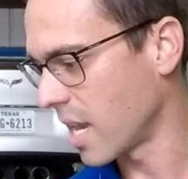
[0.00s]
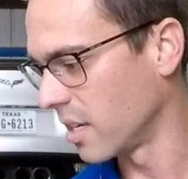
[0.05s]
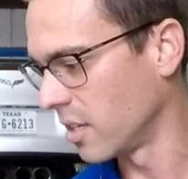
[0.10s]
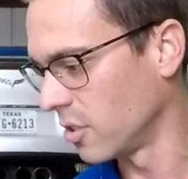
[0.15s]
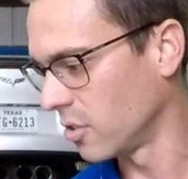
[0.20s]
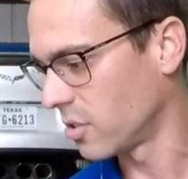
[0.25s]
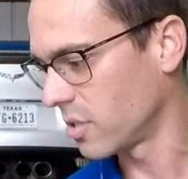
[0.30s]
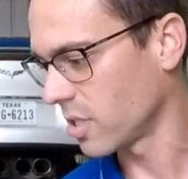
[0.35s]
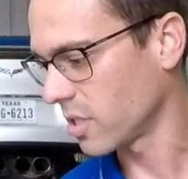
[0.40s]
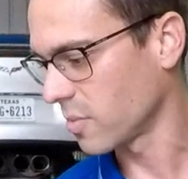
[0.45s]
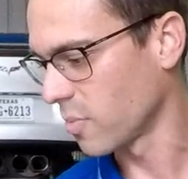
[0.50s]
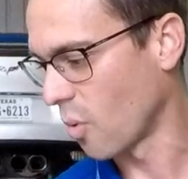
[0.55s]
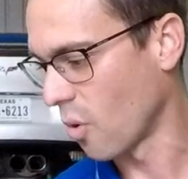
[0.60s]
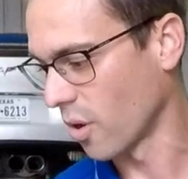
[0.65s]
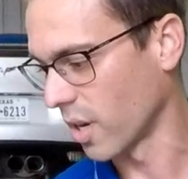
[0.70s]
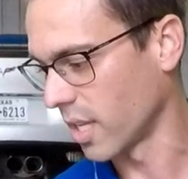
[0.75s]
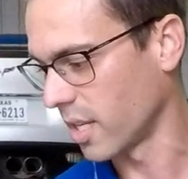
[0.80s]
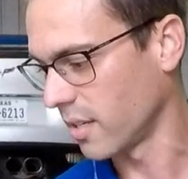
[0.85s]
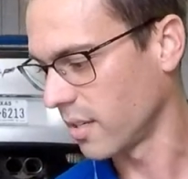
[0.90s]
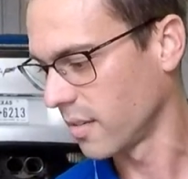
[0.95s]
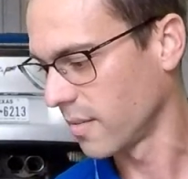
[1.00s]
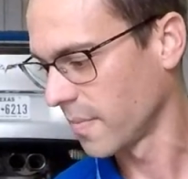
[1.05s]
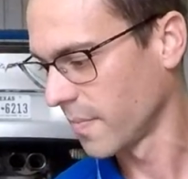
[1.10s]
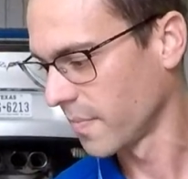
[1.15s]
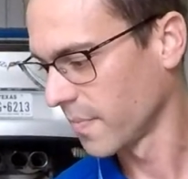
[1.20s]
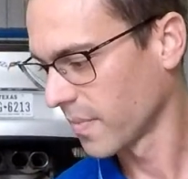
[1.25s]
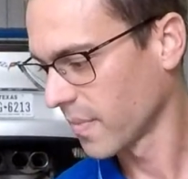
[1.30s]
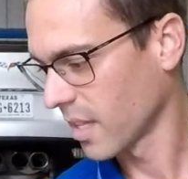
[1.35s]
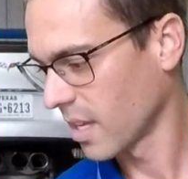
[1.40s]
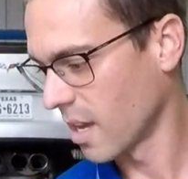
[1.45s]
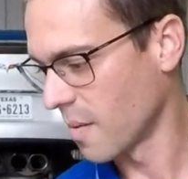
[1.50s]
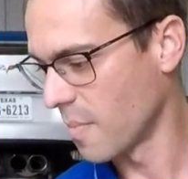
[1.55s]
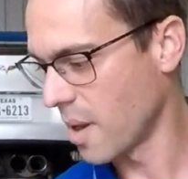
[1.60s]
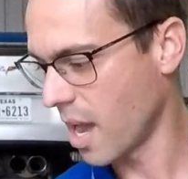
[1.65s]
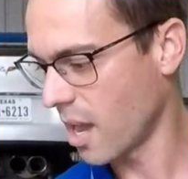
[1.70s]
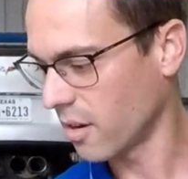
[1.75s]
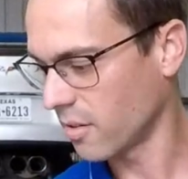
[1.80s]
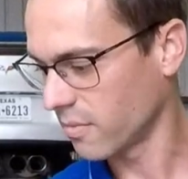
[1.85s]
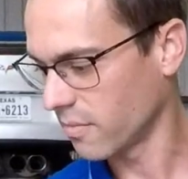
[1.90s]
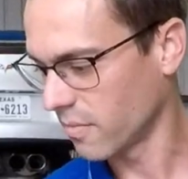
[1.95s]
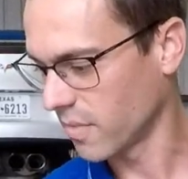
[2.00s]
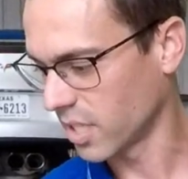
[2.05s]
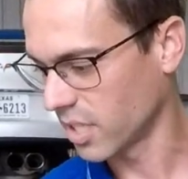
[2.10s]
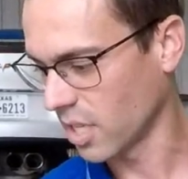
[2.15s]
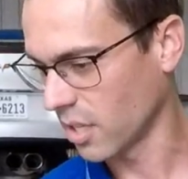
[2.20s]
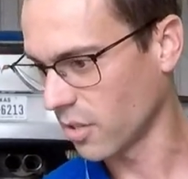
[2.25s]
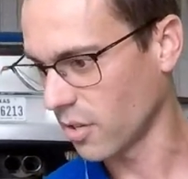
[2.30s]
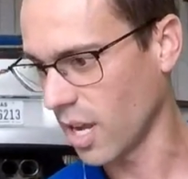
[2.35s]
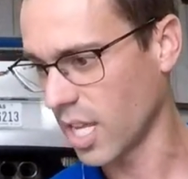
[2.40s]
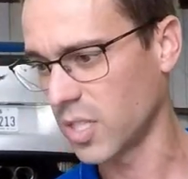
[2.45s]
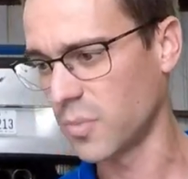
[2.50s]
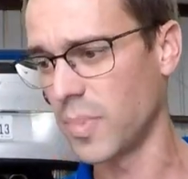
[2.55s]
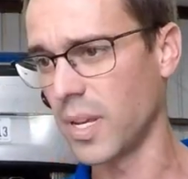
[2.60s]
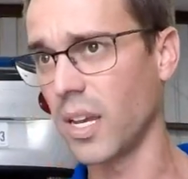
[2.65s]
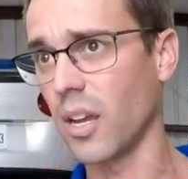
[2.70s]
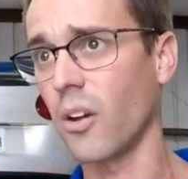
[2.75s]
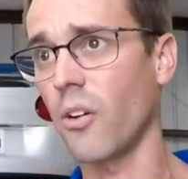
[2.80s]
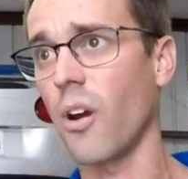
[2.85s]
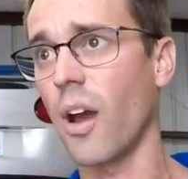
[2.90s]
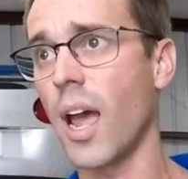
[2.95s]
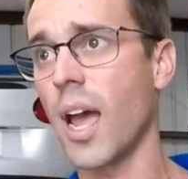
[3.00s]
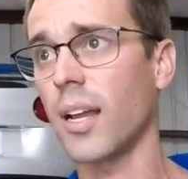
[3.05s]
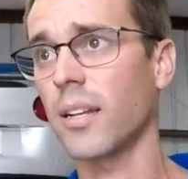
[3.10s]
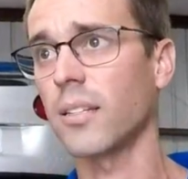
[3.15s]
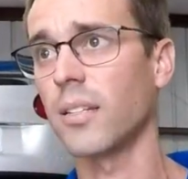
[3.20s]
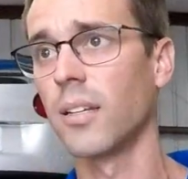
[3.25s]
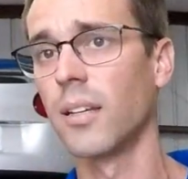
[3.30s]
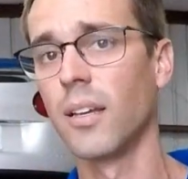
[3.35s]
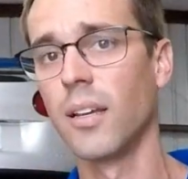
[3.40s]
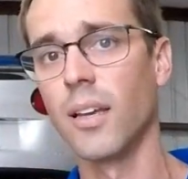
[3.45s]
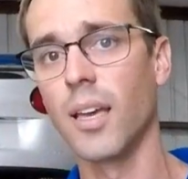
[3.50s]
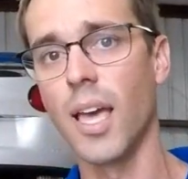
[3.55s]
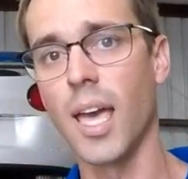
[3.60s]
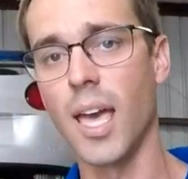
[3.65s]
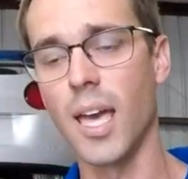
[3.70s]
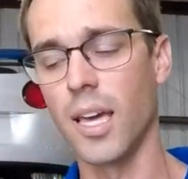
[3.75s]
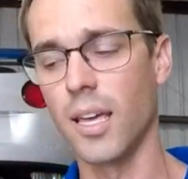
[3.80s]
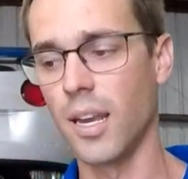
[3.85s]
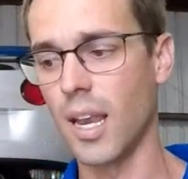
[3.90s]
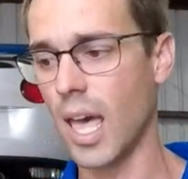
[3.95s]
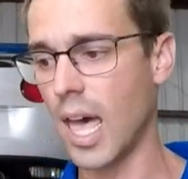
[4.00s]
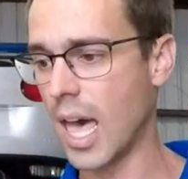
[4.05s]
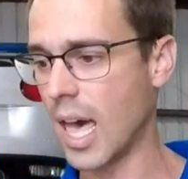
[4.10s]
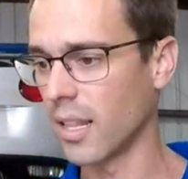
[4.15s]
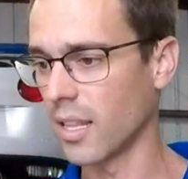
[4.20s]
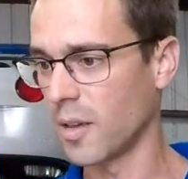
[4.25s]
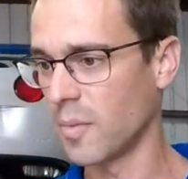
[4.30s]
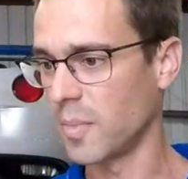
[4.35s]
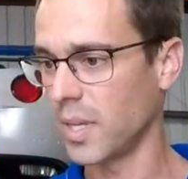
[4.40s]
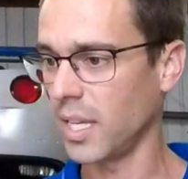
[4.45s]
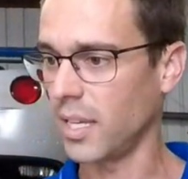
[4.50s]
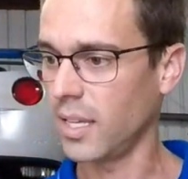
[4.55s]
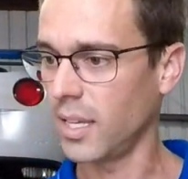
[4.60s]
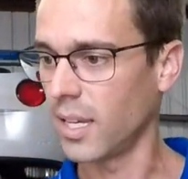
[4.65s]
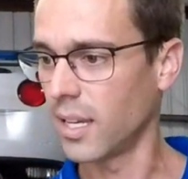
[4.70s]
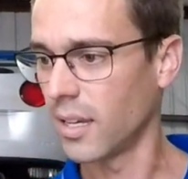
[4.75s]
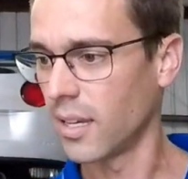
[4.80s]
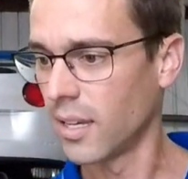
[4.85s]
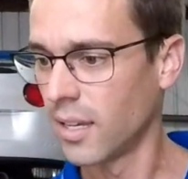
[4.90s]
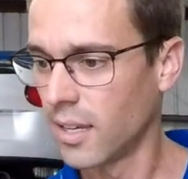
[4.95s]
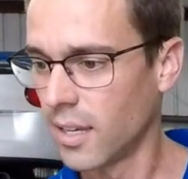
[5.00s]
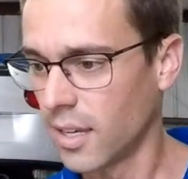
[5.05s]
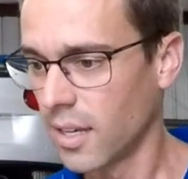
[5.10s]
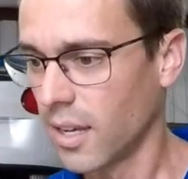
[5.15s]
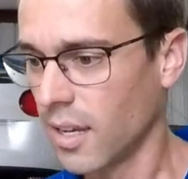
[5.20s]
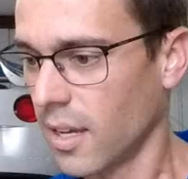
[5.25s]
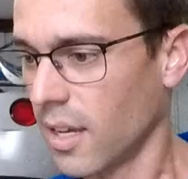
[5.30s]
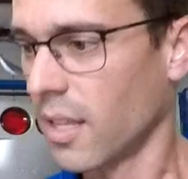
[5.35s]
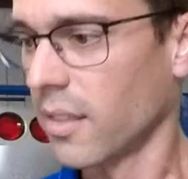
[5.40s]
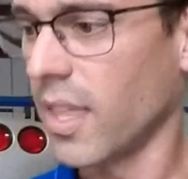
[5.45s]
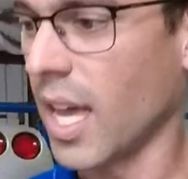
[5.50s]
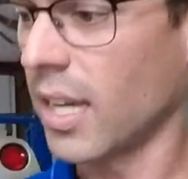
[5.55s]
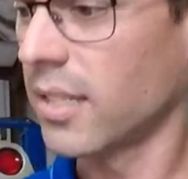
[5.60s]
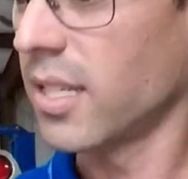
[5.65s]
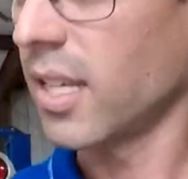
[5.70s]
news this morning about the cylinder heads being cracked, and LME, thanks